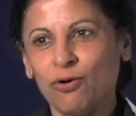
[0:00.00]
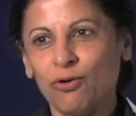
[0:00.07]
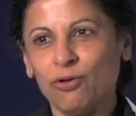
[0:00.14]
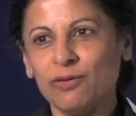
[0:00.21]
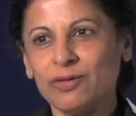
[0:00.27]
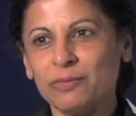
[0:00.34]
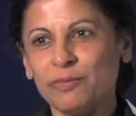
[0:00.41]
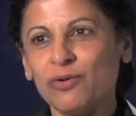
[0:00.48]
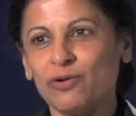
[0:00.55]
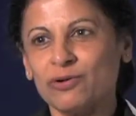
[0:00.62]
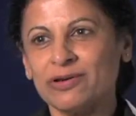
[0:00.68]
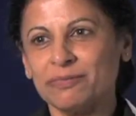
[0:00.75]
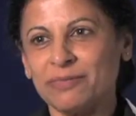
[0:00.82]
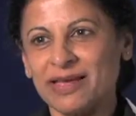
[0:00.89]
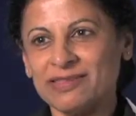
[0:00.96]
whole
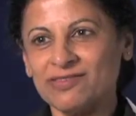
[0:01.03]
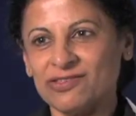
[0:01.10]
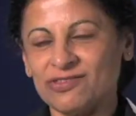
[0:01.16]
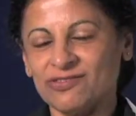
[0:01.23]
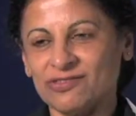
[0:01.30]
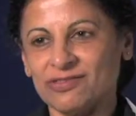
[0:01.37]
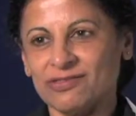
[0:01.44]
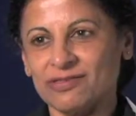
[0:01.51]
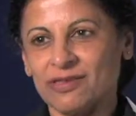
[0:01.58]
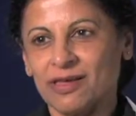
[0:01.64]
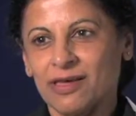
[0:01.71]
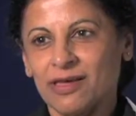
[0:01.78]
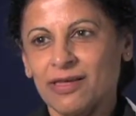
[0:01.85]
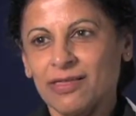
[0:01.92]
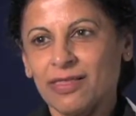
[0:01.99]
important message is
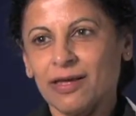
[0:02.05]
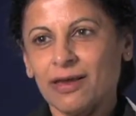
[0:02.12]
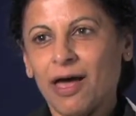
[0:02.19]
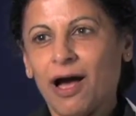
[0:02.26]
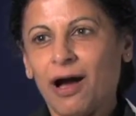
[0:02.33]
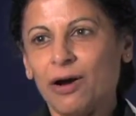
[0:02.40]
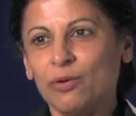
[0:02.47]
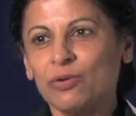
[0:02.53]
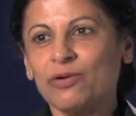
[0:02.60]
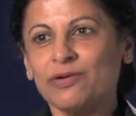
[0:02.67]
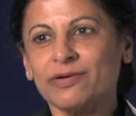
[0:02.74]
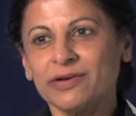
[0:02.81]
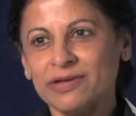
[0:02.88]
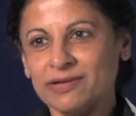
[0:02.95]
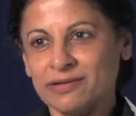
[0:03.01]
that how
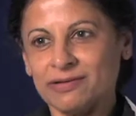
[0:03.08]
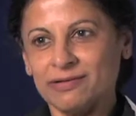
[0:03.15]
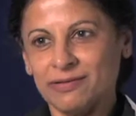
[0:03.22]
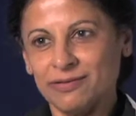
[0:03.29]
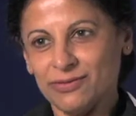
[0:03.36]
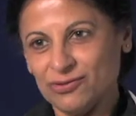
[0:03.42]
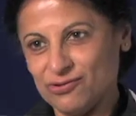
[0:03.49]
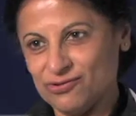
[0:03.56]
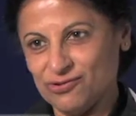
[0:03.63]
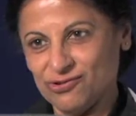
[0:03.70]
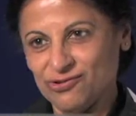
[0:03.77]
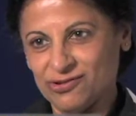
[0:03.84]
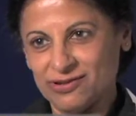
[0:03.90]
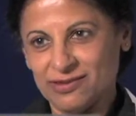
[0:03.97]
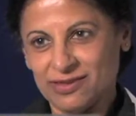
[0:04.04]
critical
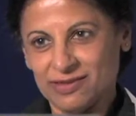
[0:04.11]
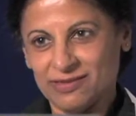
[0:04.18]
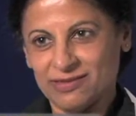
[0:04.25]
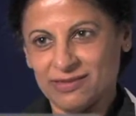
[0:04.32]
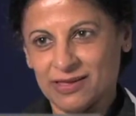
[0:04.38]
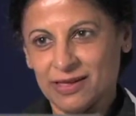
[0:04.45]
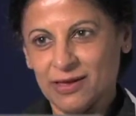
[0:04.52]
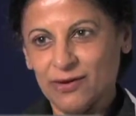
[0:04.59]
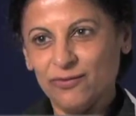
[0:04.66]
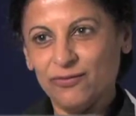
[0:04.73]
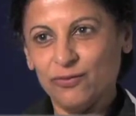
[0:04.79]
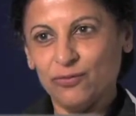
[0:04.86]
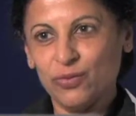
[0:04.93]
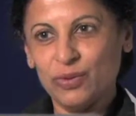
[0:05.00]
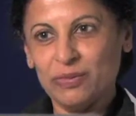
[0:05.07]
nutrition is
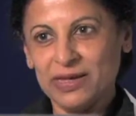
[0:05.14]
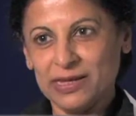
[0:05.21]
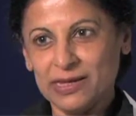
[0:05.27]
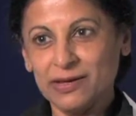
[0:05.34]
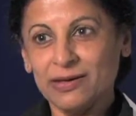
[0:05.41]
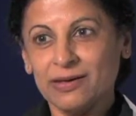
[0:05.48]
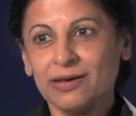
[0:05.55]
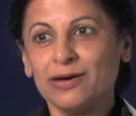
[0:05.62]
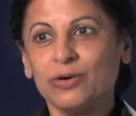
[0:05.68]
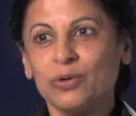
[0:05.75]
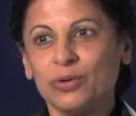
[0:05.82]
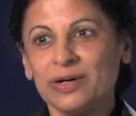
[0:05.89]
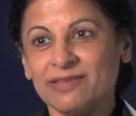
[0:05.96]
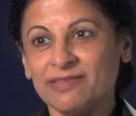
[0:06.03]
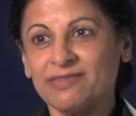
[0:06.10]
for women
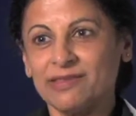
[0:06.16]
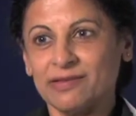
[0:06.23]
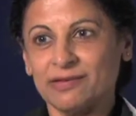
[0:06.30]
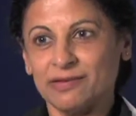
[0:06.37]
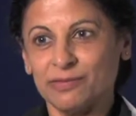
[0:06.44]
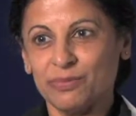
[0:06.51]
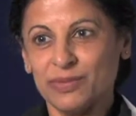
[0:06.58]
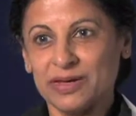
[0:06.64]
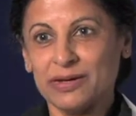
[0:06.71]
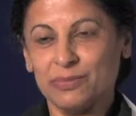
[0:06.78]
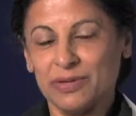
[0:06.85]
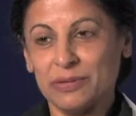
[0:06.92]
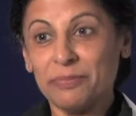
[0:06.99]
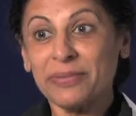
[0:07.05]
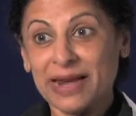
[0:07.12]
who consider
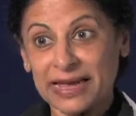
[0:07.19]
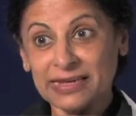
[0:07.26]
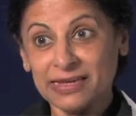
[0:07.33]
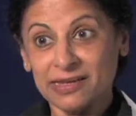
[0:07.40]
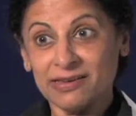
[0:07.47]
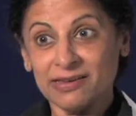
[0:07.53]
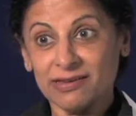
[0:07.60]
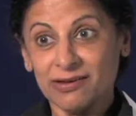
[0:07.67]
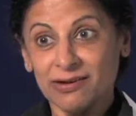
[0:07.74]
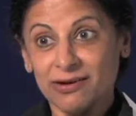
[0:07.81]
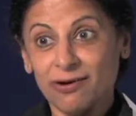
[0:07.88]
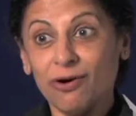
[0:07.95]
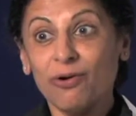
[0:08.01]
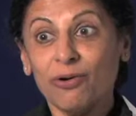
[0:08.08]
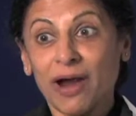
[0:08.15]
becoming pregnant
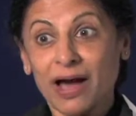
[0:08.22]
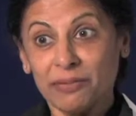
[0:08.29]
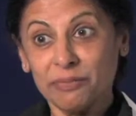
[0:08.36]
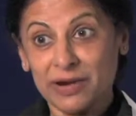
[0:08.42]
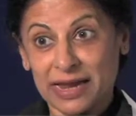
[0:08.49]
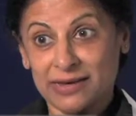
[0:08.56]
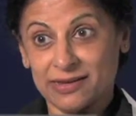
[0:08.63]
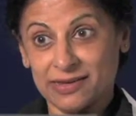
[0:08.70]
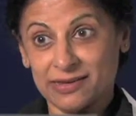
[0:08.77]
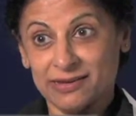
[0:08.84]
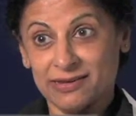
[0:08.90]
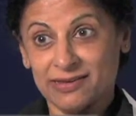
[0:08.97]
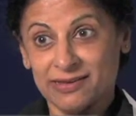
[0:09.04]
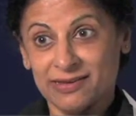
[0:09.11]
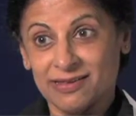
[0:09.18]
or are
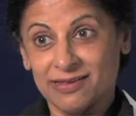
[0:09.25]
pregnant.